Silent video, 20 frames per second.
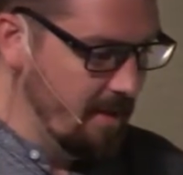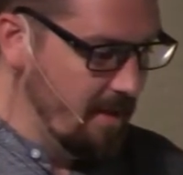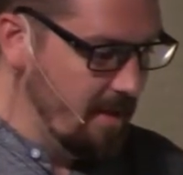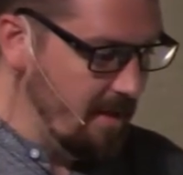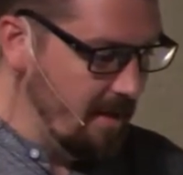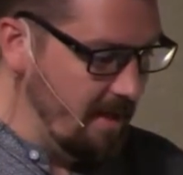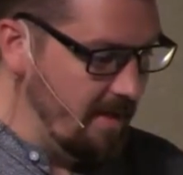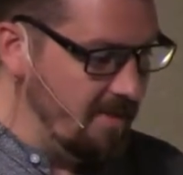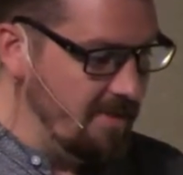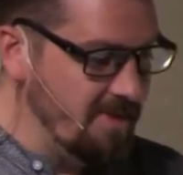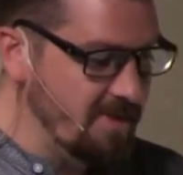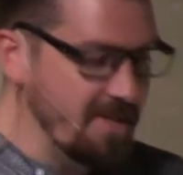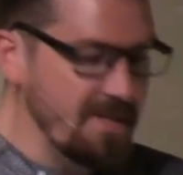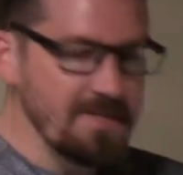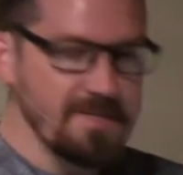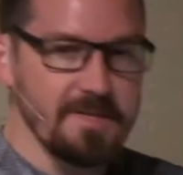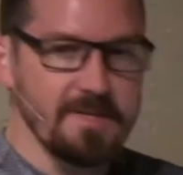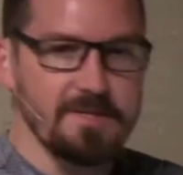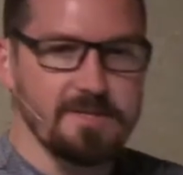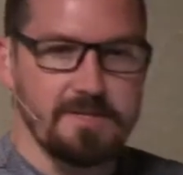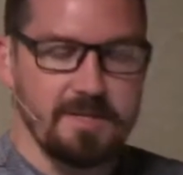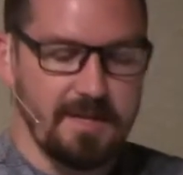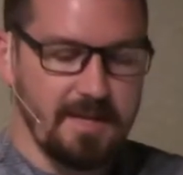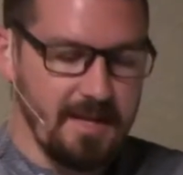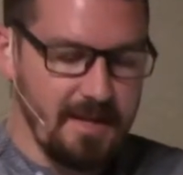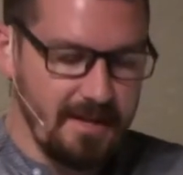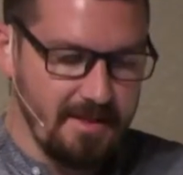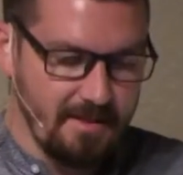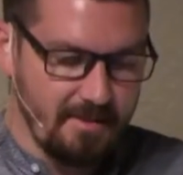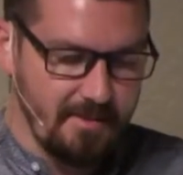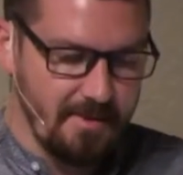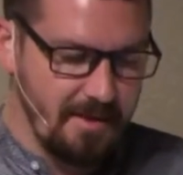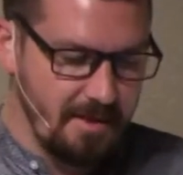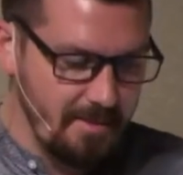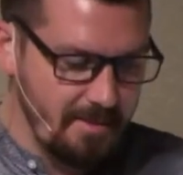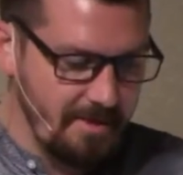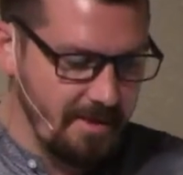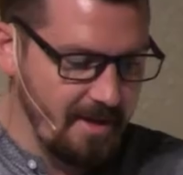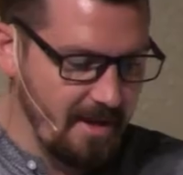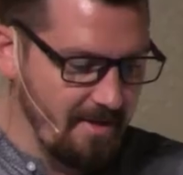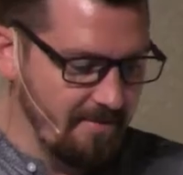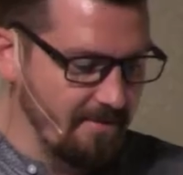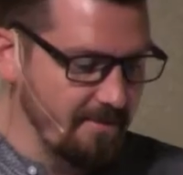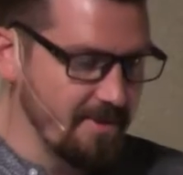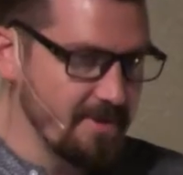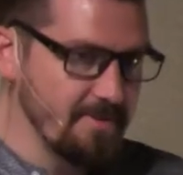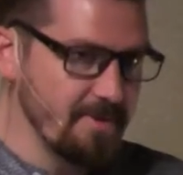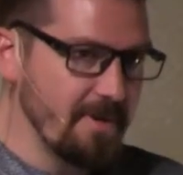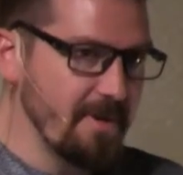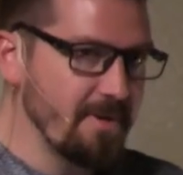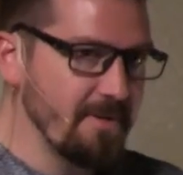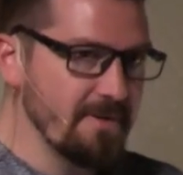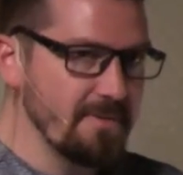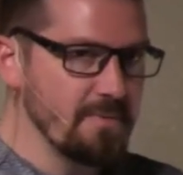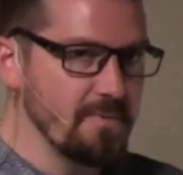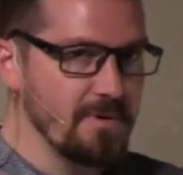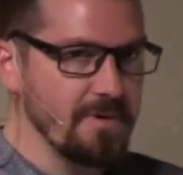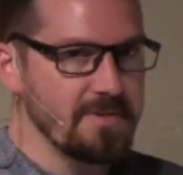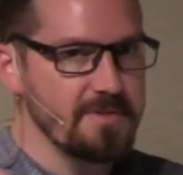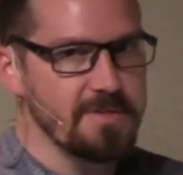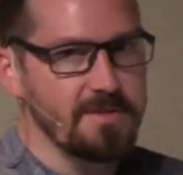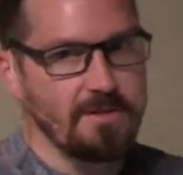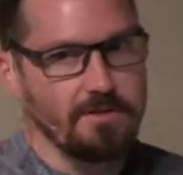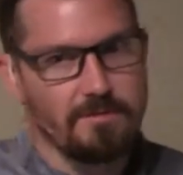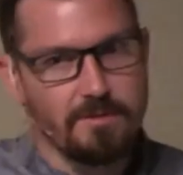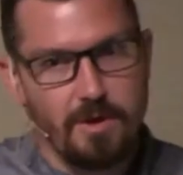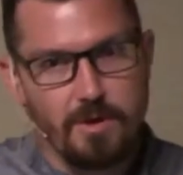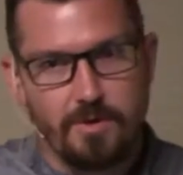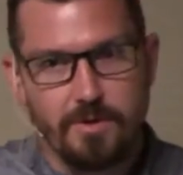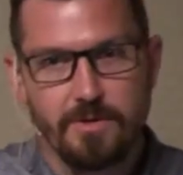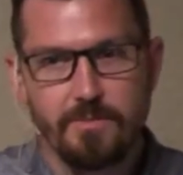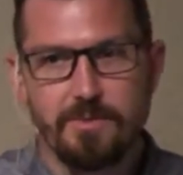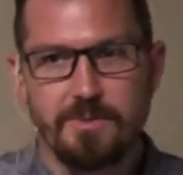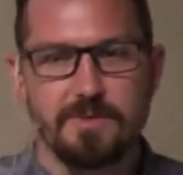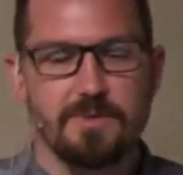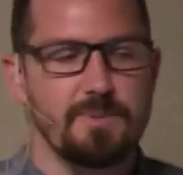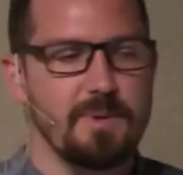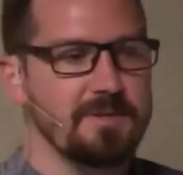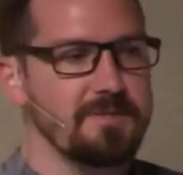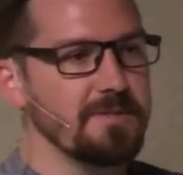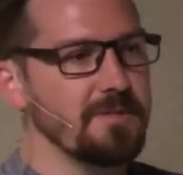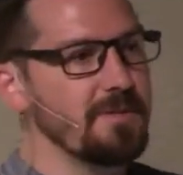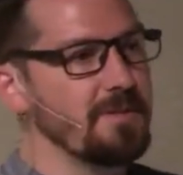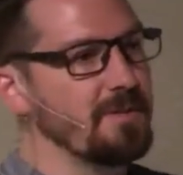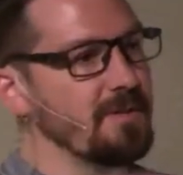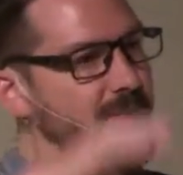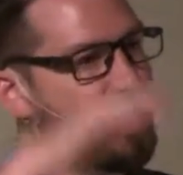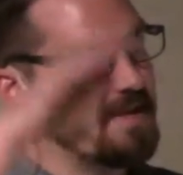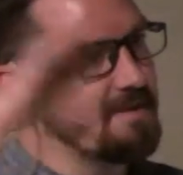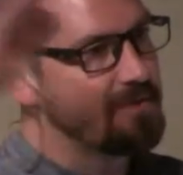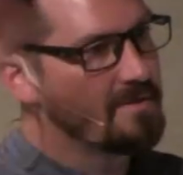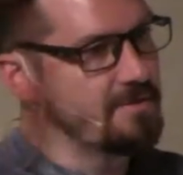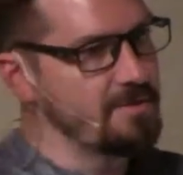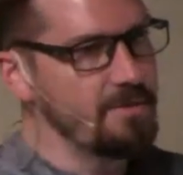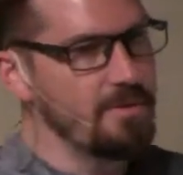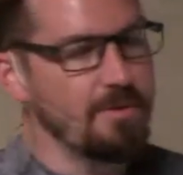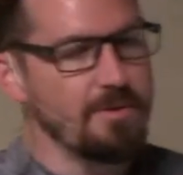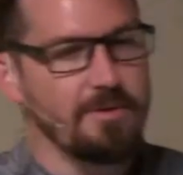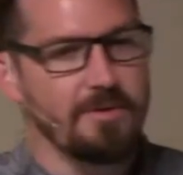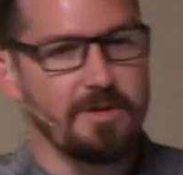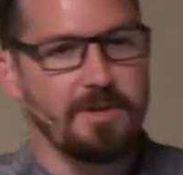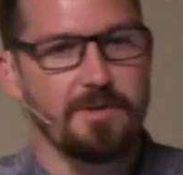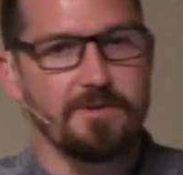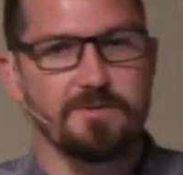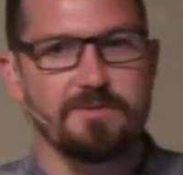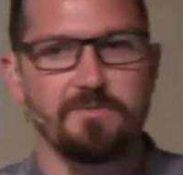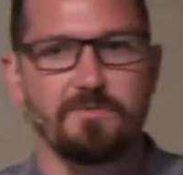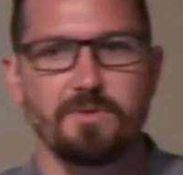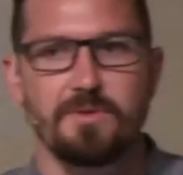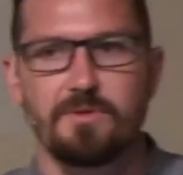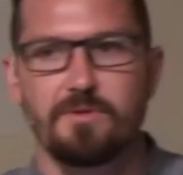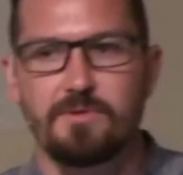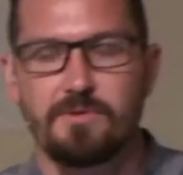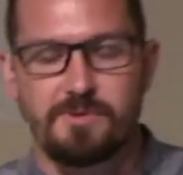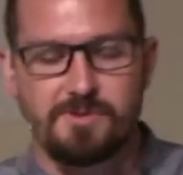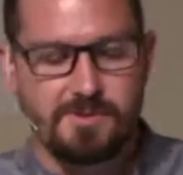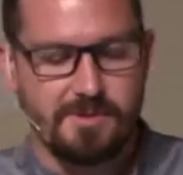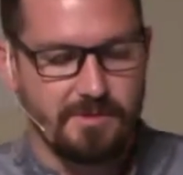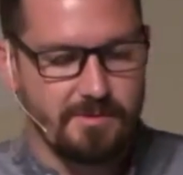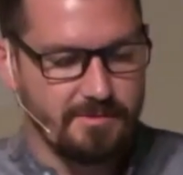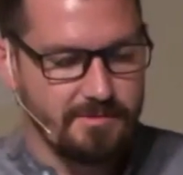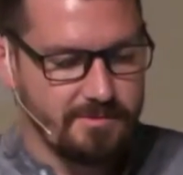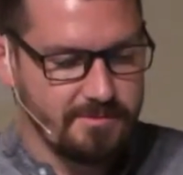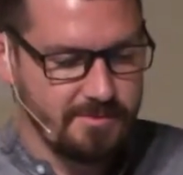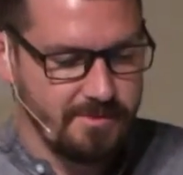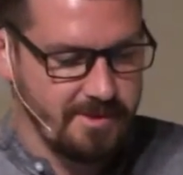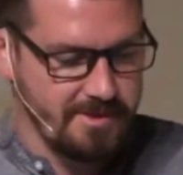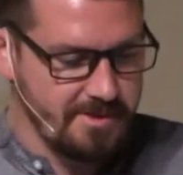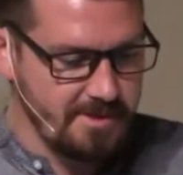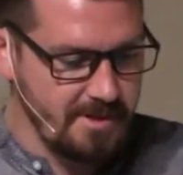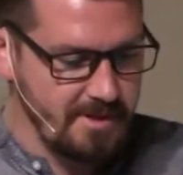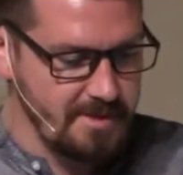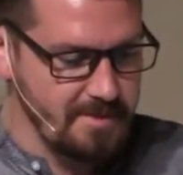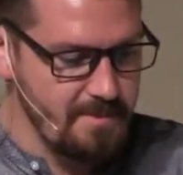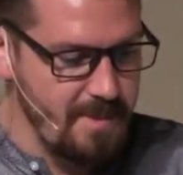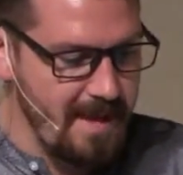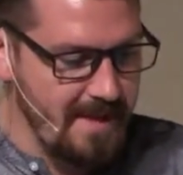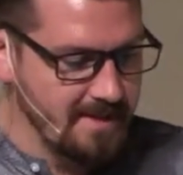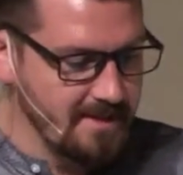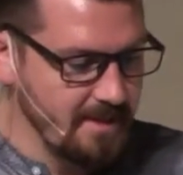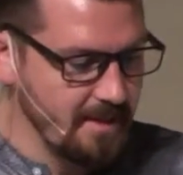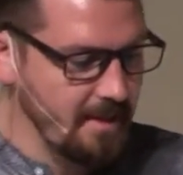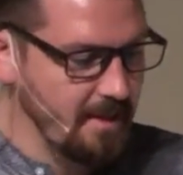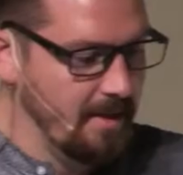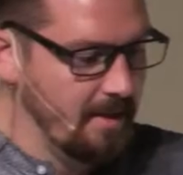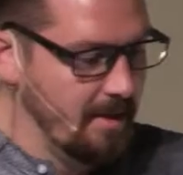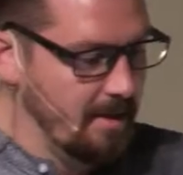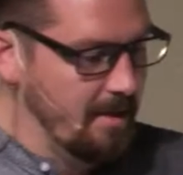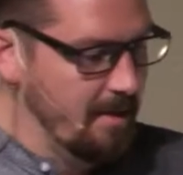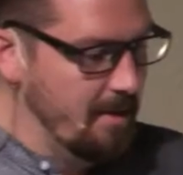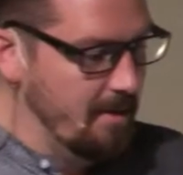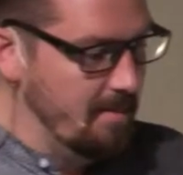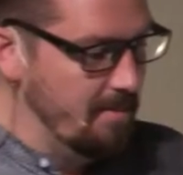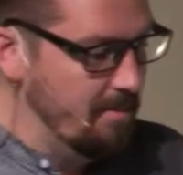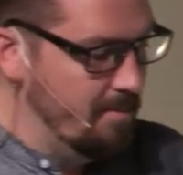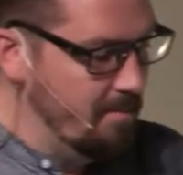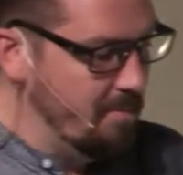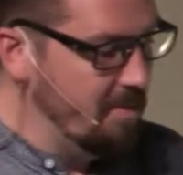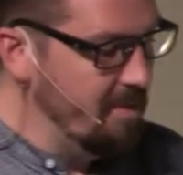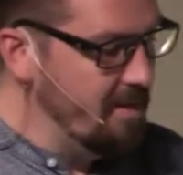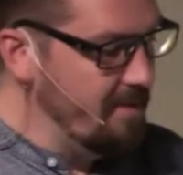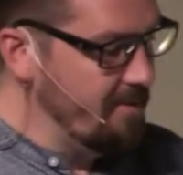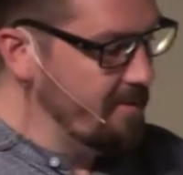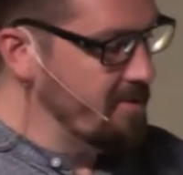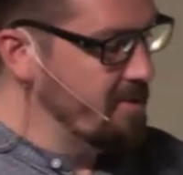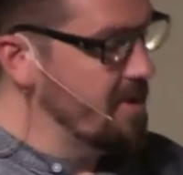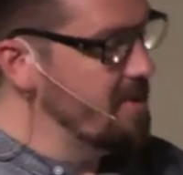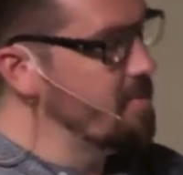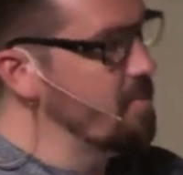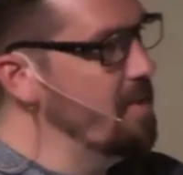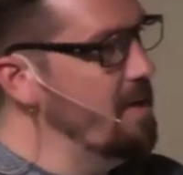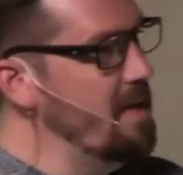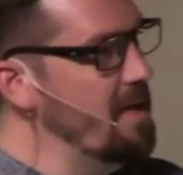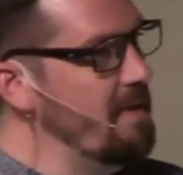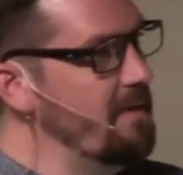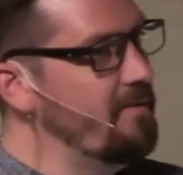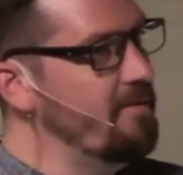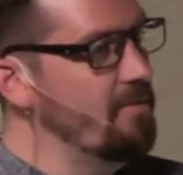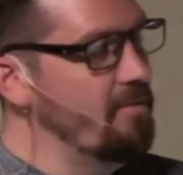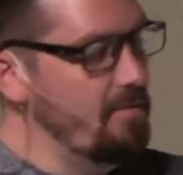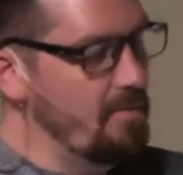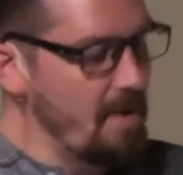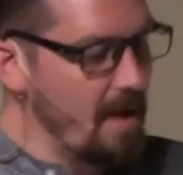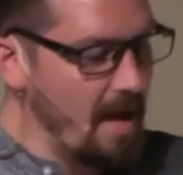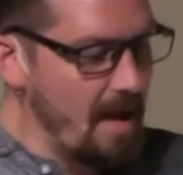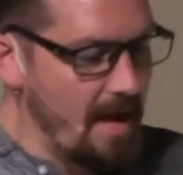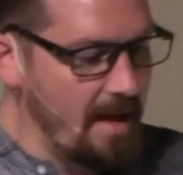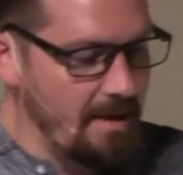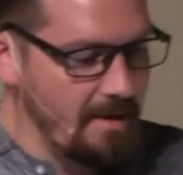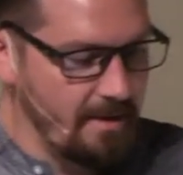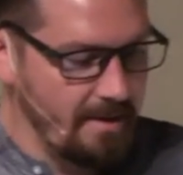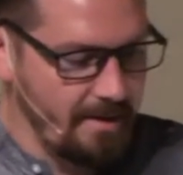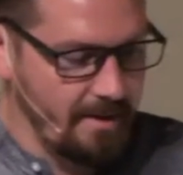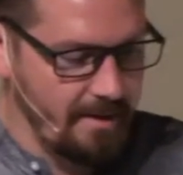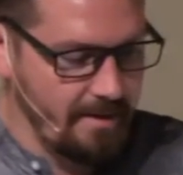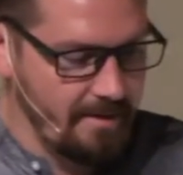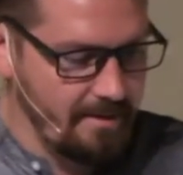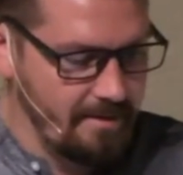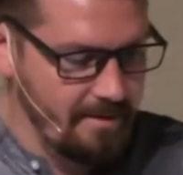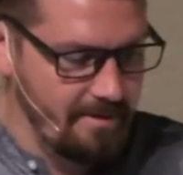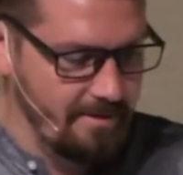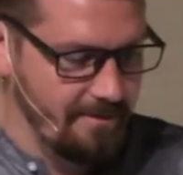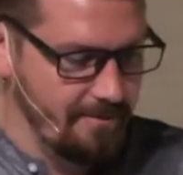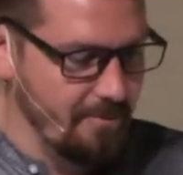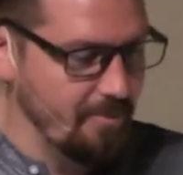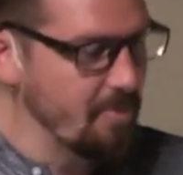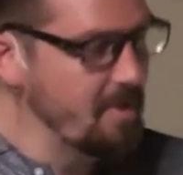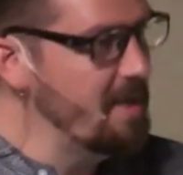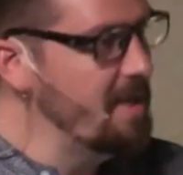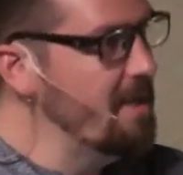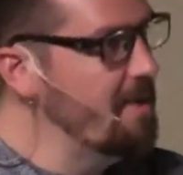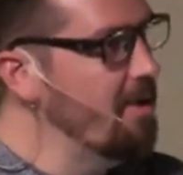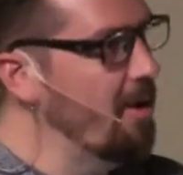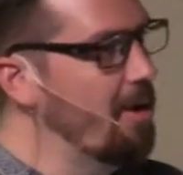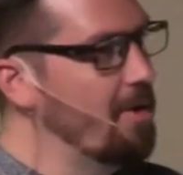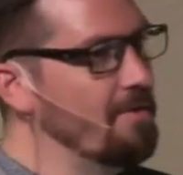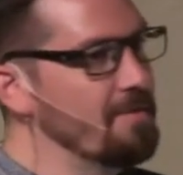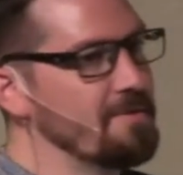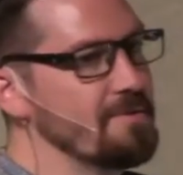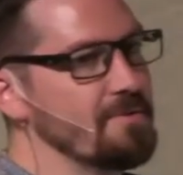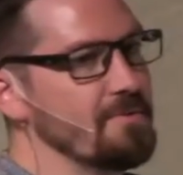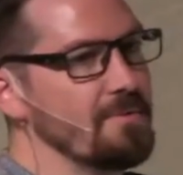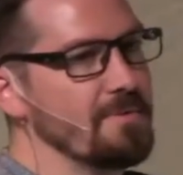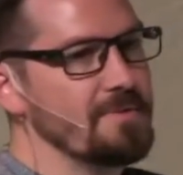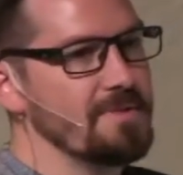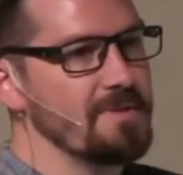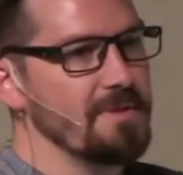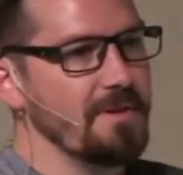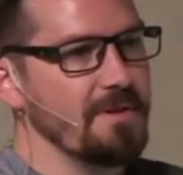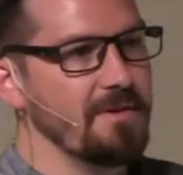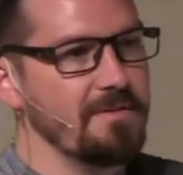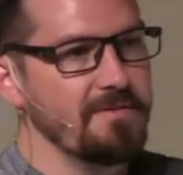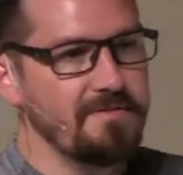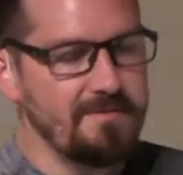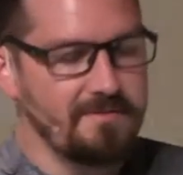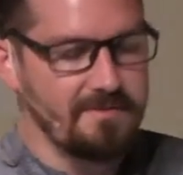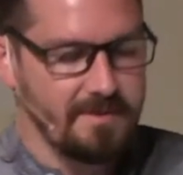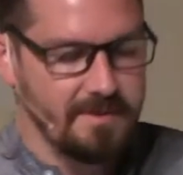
in Jesus. And again, I think we need to be careful because we hear these words and they're loaded with especially the last 200 years of what the Christian tradition has meant. Believe or trust, we need to not read all sorts of